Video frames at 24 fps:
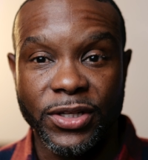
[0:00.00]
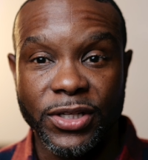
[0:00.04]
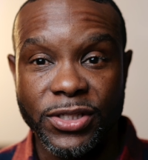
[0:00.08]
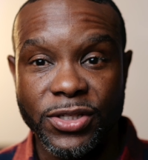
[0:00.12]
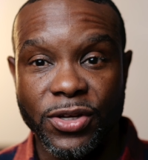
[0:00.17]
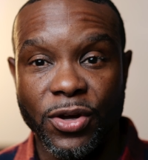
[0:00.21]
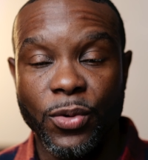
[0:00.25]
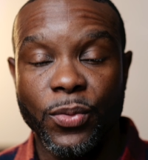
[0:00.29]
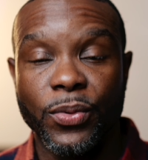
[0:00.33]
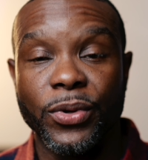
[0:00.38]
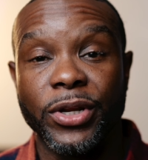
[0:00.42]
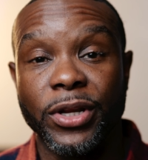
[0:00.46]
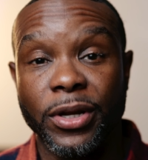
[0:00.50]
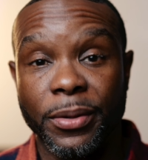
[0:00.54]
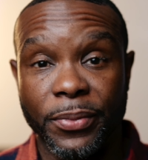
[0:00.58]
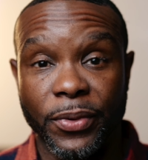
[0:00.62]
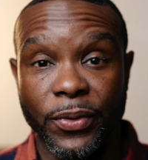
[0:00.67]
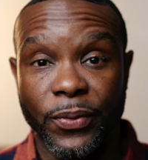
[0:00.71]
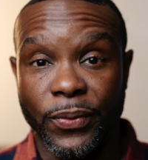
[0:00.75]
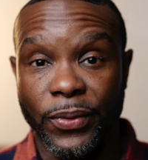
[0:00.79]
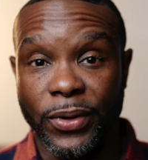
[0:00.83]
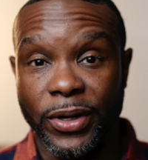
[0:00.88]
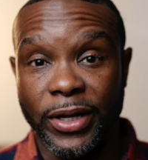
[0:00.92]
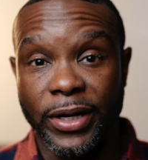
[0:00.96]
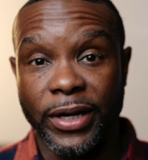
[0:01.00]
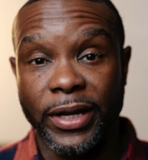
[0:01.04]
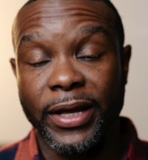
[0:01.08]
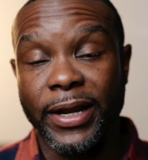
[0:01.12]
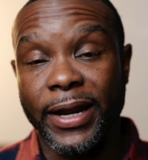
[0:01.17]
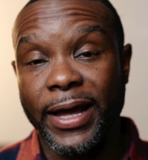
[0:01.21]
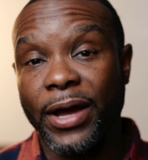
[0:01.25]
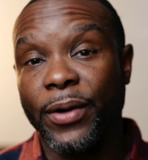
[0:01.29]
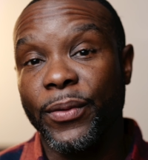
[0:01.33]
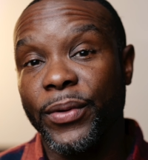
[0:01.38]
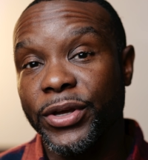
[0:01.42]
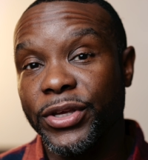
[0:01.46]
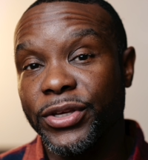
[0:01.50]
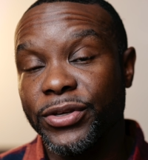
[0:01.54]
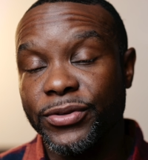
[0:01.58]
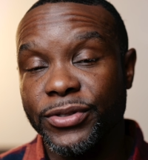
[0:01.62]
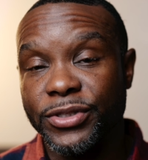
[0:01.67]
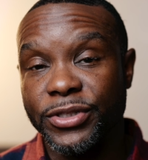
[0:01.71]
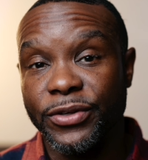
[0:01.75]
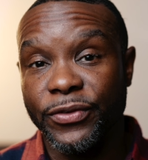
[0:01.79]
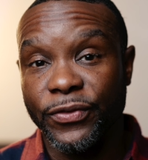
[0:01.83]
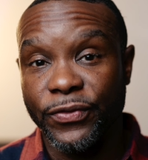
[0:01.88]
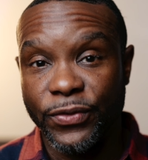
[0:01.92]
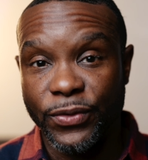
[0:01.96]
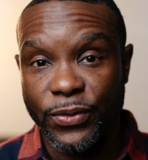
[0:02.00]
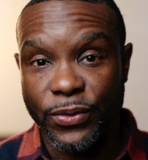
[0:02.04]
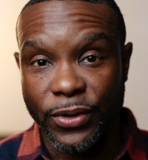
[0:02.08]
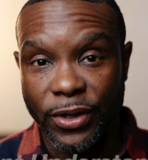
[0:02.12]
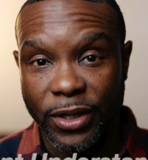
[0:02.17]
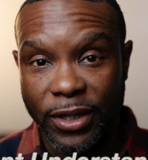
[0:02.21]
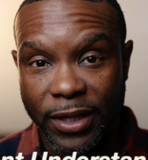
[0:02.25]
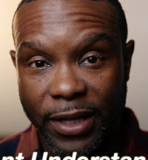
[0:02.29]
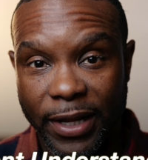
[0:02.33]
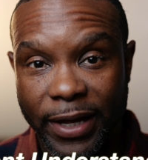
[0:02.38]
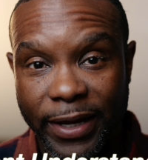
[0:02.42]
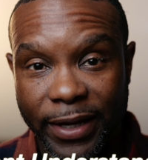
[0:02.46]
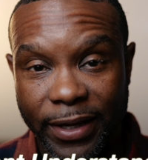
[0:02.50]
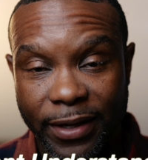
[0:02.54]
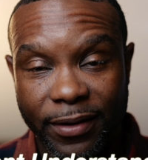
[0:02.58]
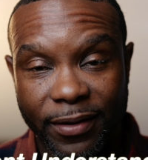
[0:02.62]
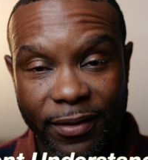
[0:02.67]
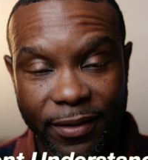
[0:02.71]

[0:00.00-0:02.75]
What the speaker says: let's go with number one, and how I use it for client